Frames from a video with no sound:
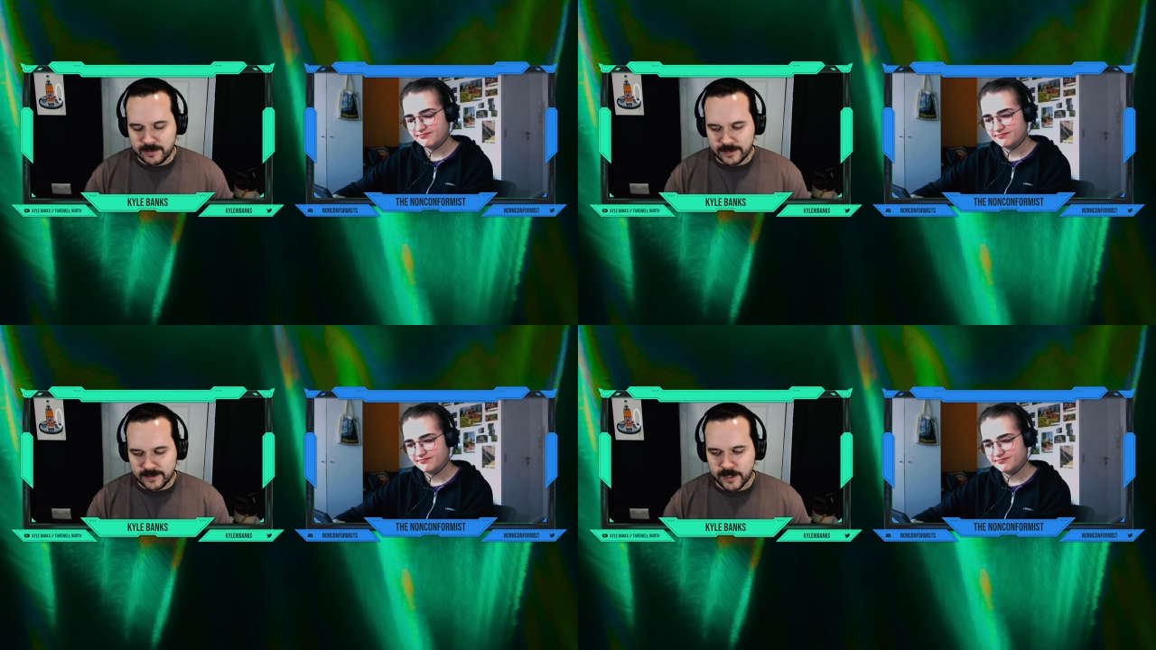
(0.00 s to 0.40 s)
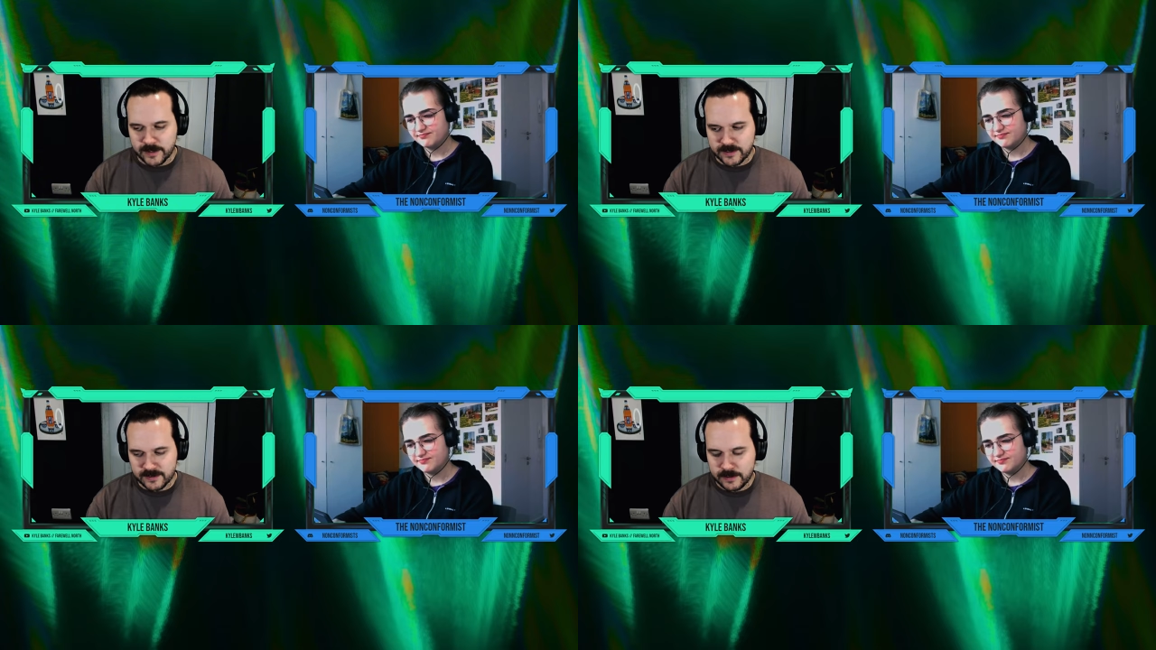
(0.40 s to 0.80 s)
Speaker 1: I think that
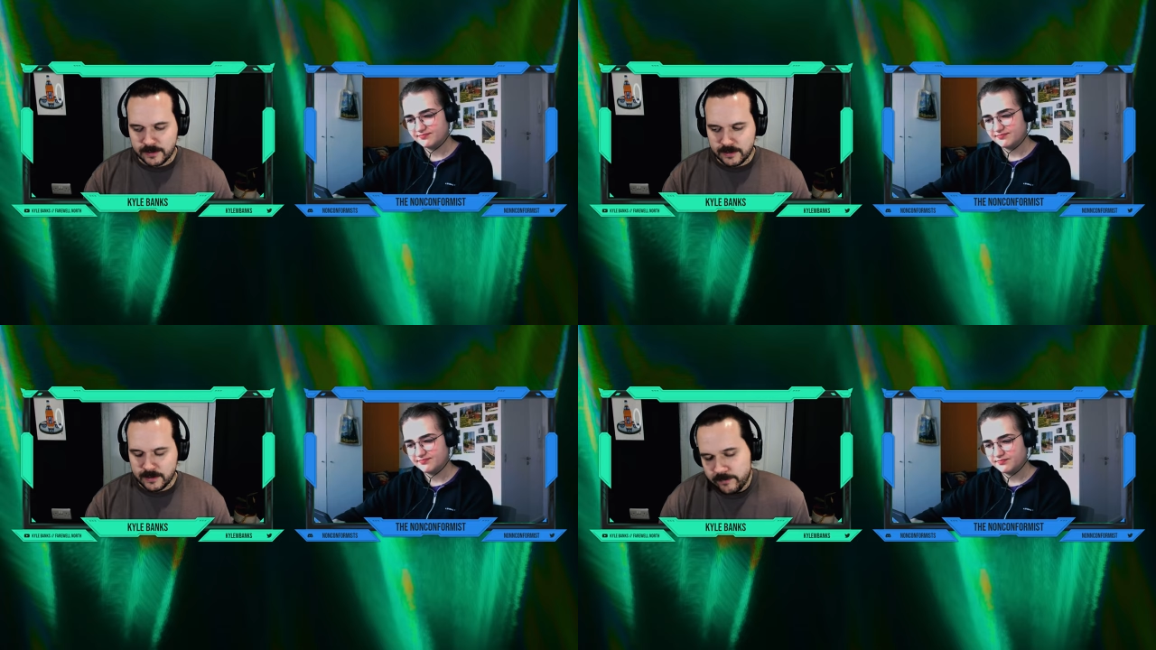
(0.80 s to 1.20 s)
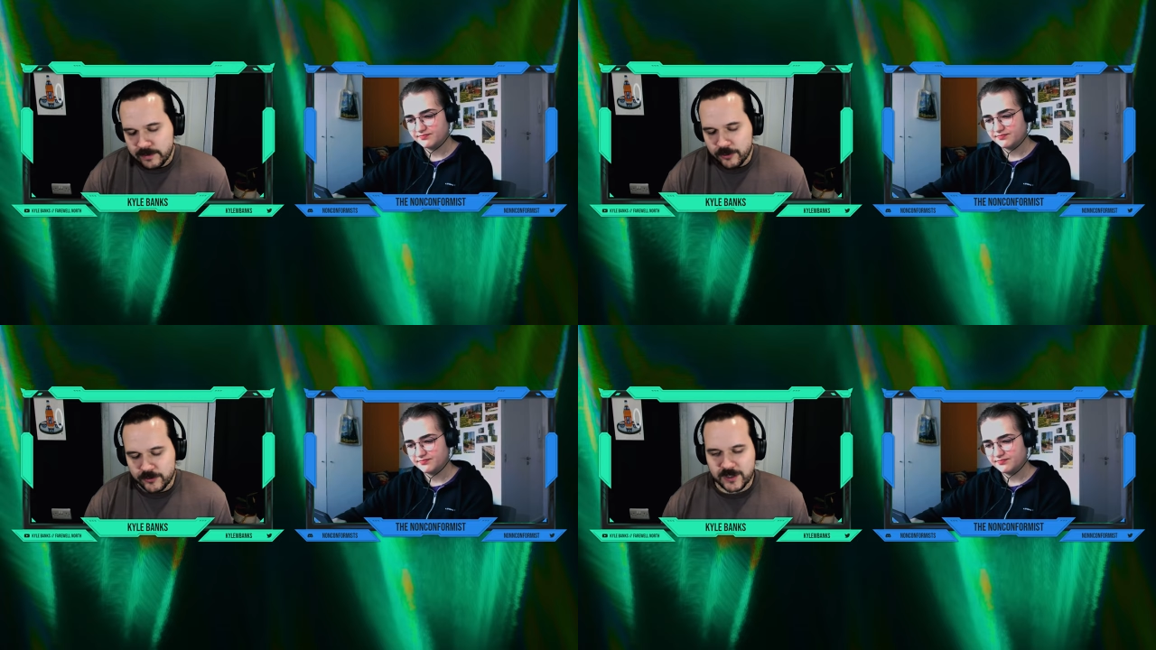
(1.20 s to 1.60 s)
sucks. But
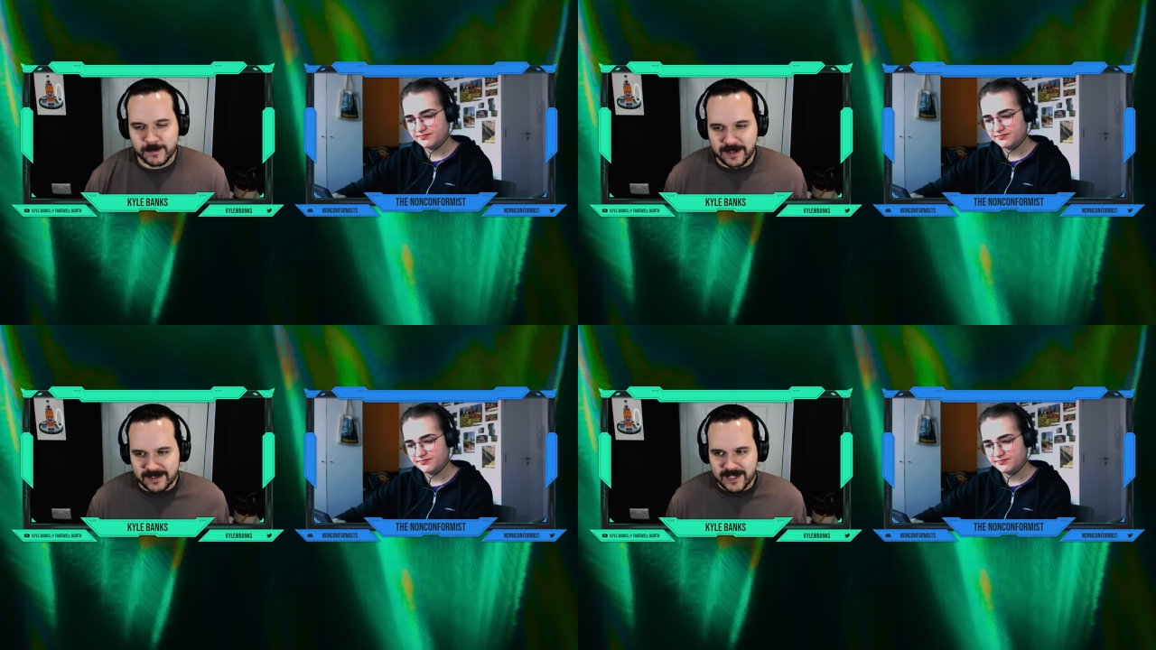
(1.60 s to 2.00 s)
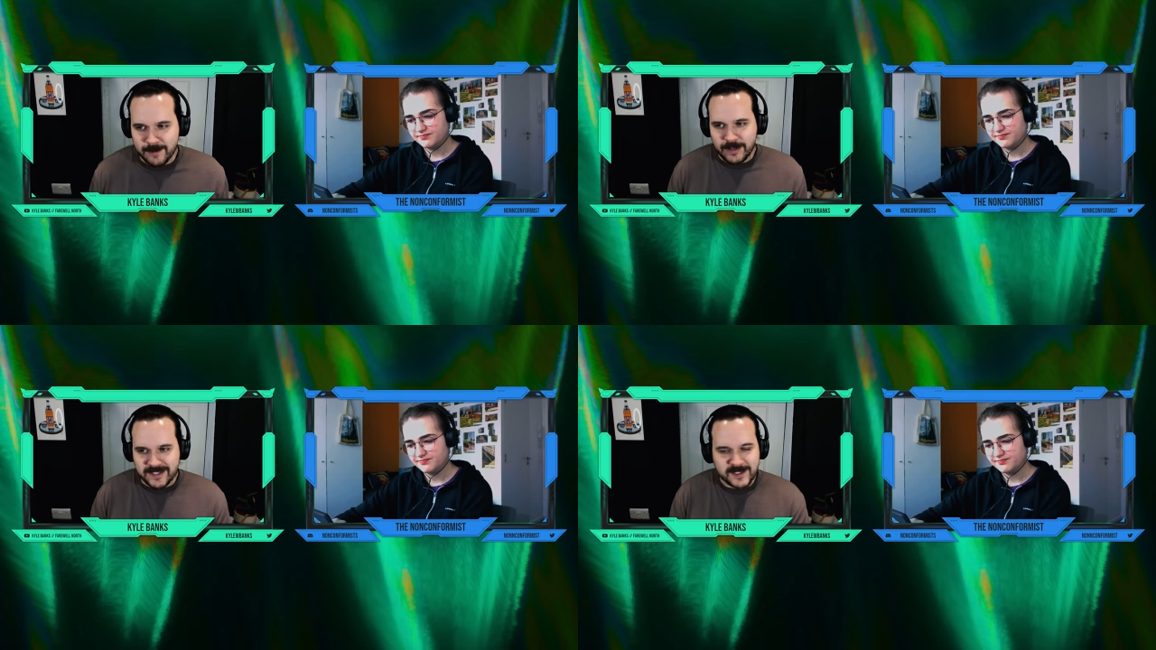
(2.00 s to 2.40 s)
hopefully it will just be like
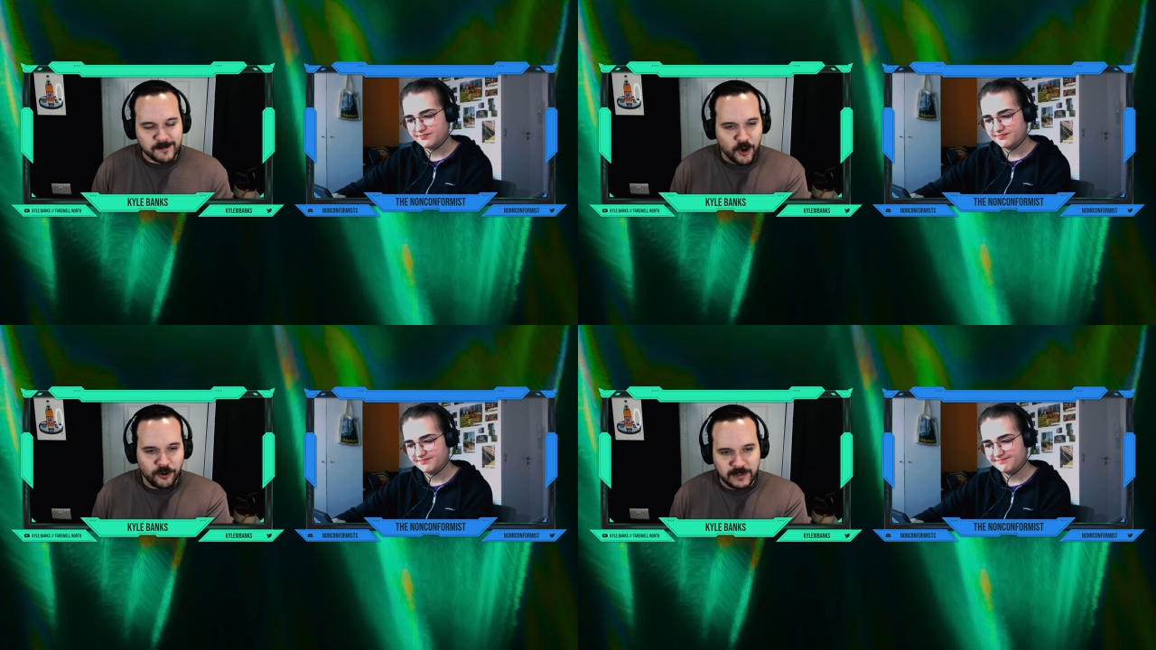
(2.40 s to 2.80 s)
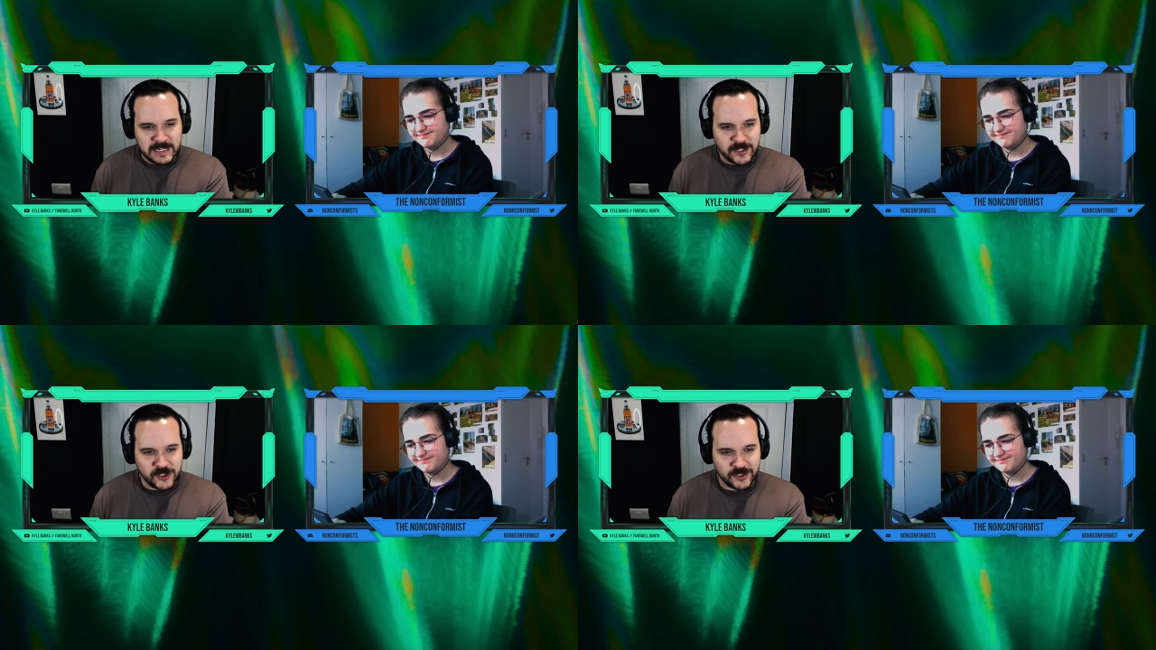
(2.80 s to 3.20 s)
some like small
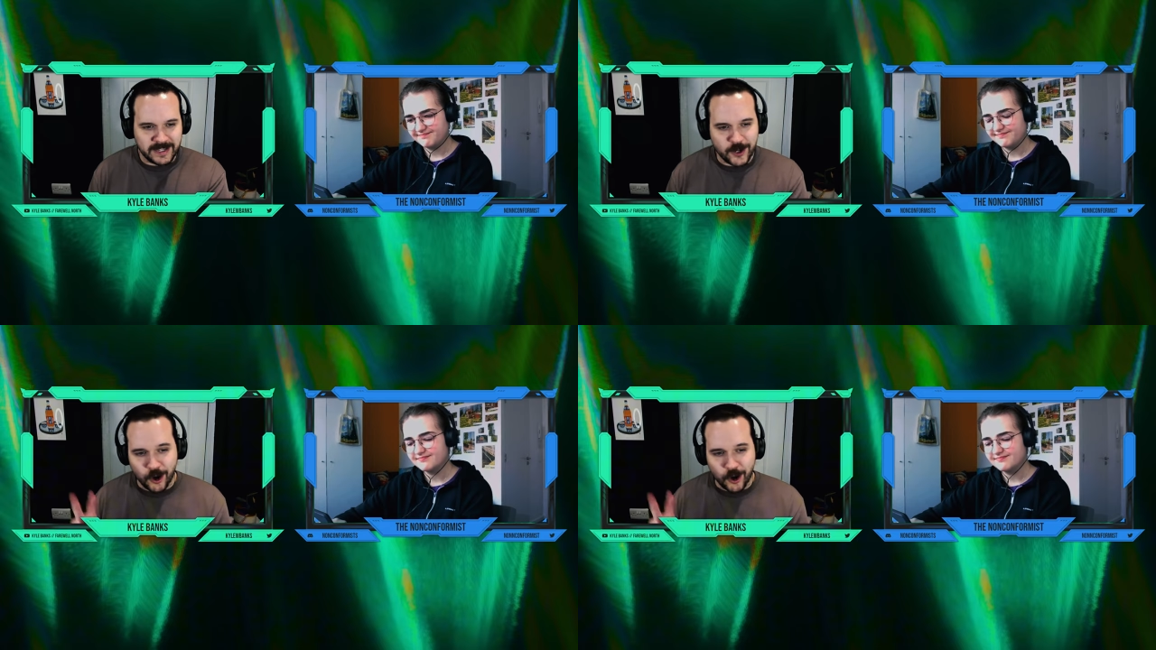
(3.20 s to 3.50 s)
niche,